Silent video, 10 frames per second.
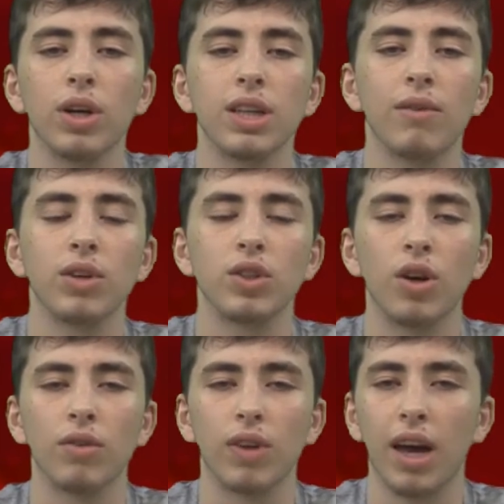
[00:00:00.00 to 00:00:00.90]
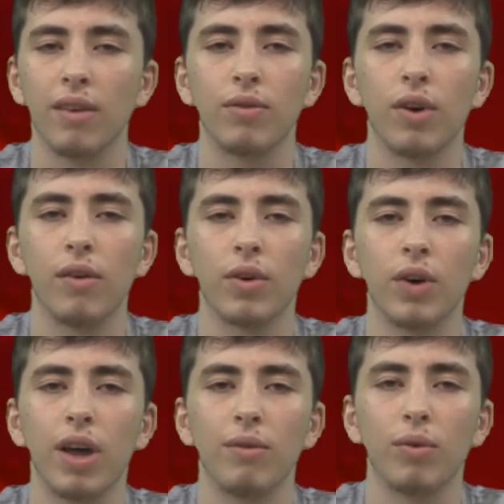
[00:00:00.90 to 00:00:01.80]
ever served. I am forever
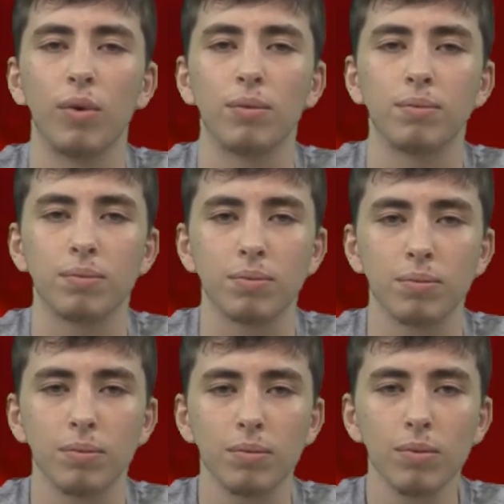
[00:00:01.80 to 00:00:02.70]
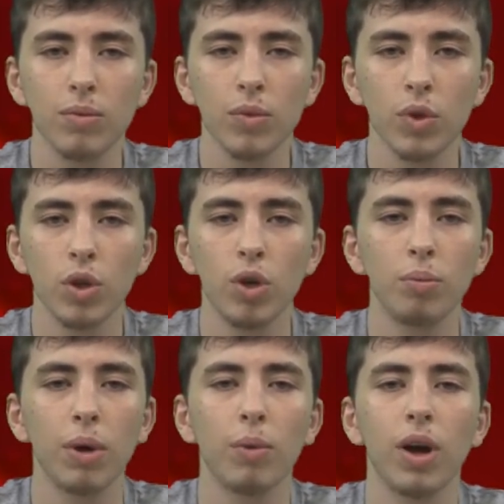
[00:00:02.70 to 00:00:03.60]
grateful. You've
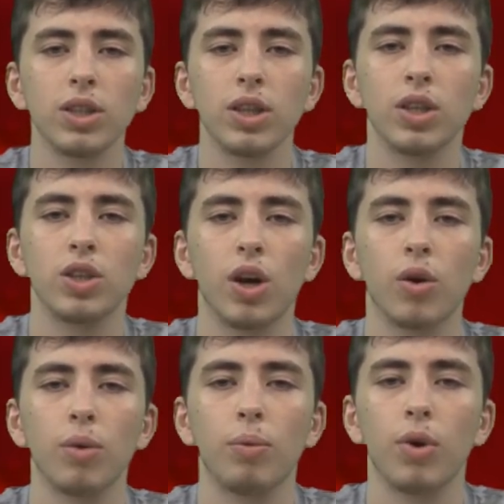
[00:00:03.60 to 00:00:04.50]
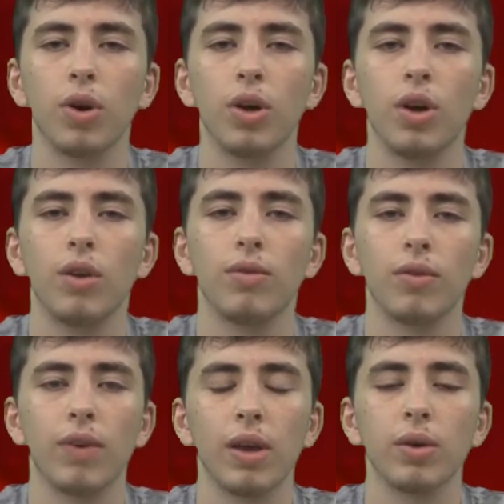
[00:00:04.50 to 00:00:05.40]
been watching The Jungle Report for
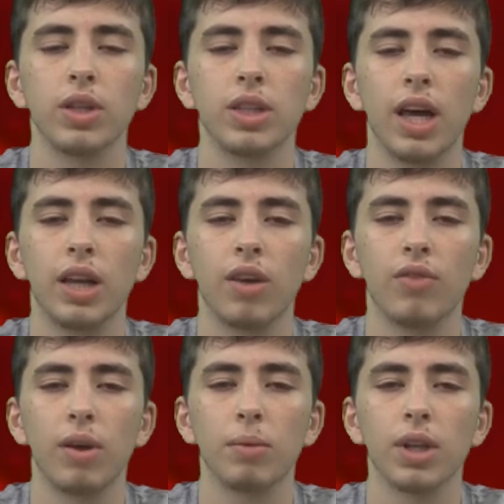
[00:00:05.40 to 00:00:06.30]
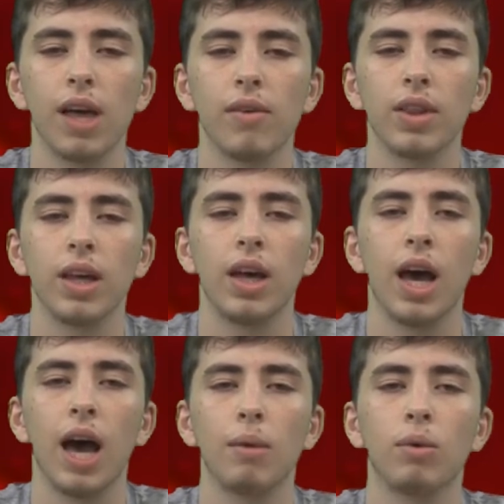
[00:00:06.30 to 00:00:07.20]
Veterans Day, November 11th.
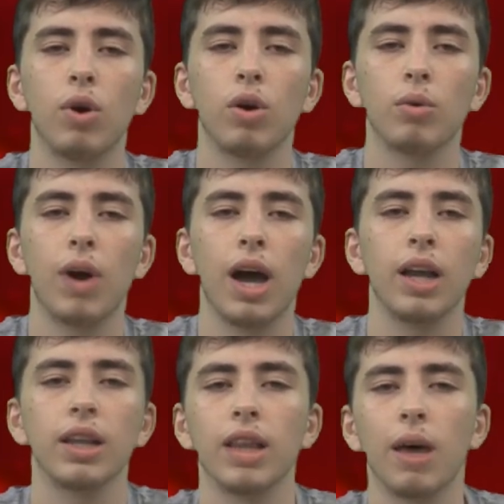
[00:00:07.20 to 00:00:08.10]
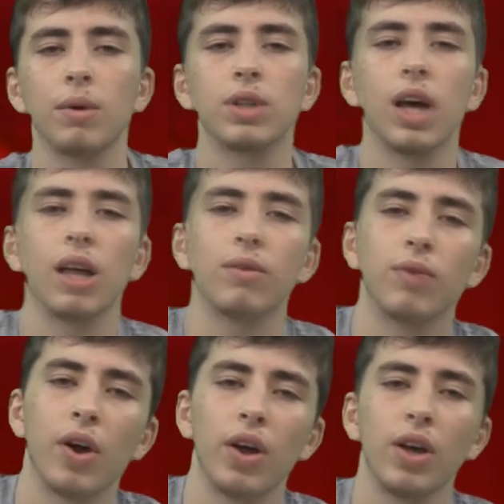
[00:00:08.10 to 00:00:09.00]
I'm Colin Ryan. That was Tyler
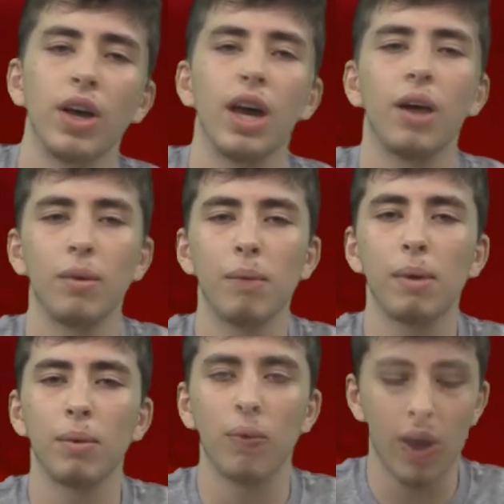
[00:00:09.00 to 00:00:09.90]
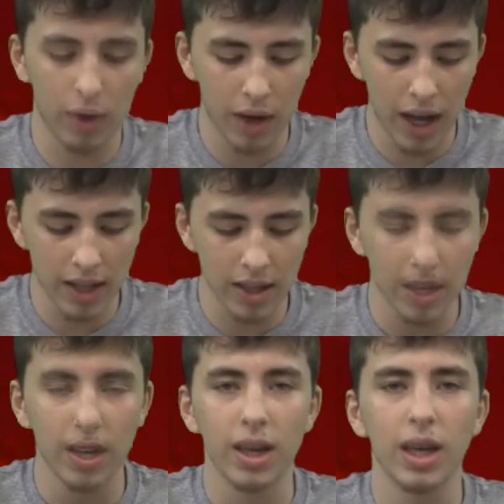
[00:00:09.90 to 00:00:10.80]
Prairie. And remember, Wildcats,
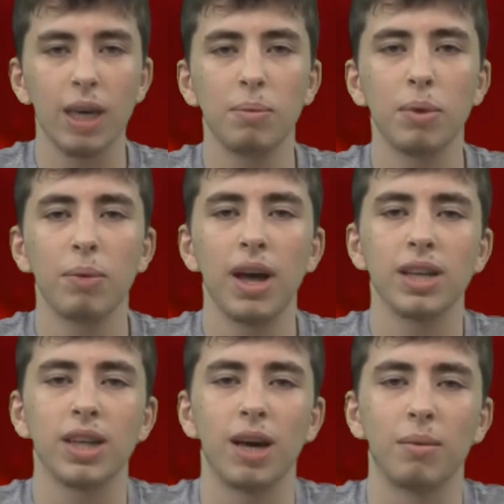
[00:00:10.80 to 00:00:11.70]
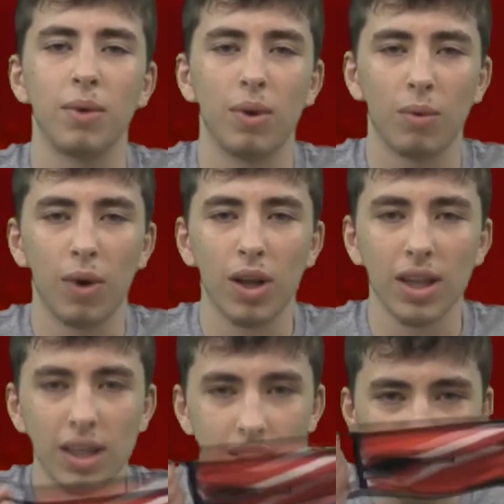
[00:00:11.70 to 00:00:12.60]
keep your mask up. We're all in
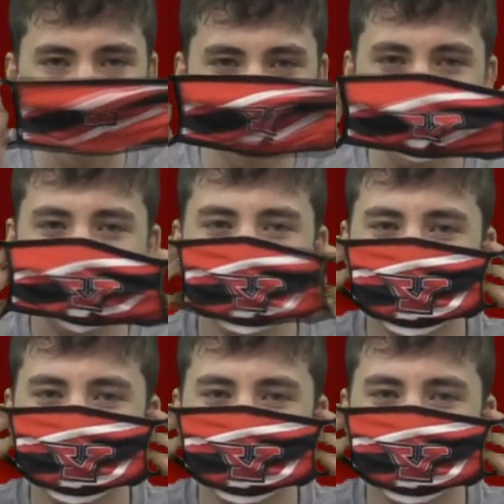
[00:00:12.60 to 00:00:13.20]
this together and we'll